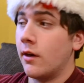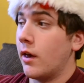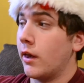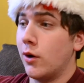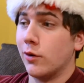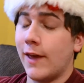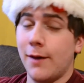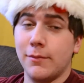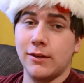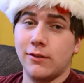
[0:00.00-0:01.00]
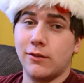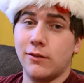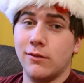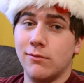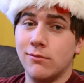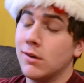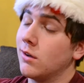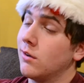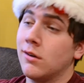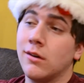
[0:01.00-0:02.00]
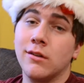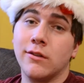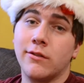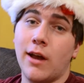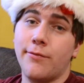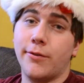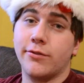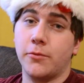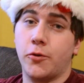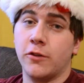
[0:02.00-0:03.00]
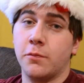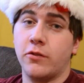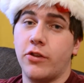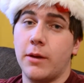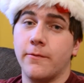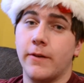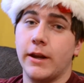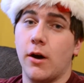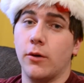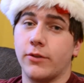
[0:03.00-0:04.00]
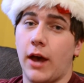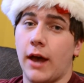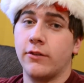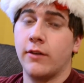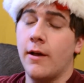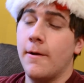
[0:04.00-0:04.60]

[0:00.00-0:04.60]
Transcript: You know what that means. Okay, I'm done trying to make It's time for some Christmas themed videos, guys.